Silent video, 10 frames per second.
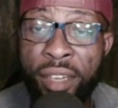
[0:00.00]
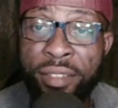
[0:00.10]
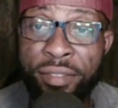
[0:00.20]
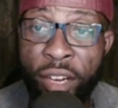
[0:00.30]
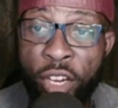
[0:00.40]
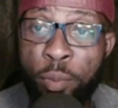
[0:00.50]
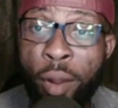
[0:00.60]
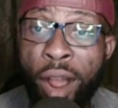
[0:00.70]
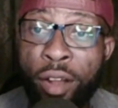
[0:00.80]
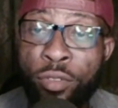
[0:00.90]
very
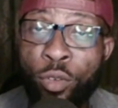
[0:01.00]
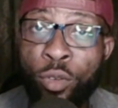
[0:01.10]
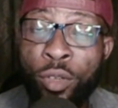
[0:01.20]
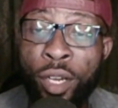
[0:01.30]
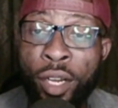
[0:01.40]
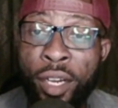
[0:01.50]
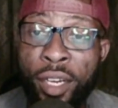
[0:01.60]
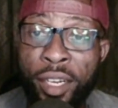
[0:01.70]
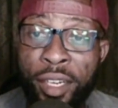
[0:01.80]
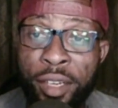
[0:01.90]
powerful
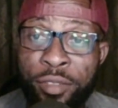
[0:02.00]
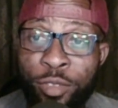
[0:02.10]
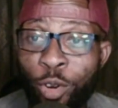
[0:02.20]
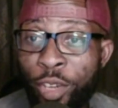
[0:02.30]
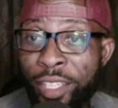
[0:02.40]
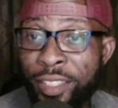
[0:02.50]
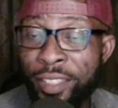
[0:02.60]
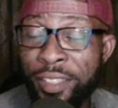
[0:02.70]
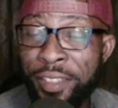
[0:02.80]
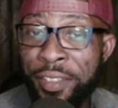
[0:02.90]
uh,
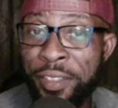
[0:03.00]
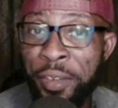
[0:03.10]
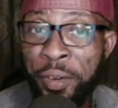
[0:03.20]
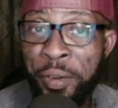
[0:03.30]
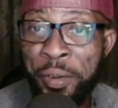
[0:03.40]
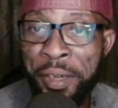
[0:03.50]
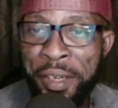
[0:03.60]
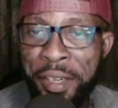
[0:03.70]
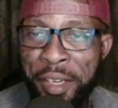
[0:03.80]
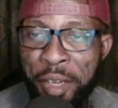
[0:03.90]
voice. You know,
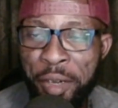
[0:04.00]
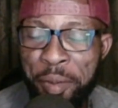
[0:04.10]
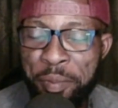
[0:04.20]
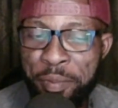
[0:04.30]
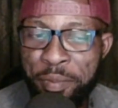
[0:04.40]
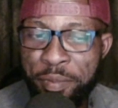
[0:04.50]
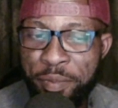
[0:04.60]
um,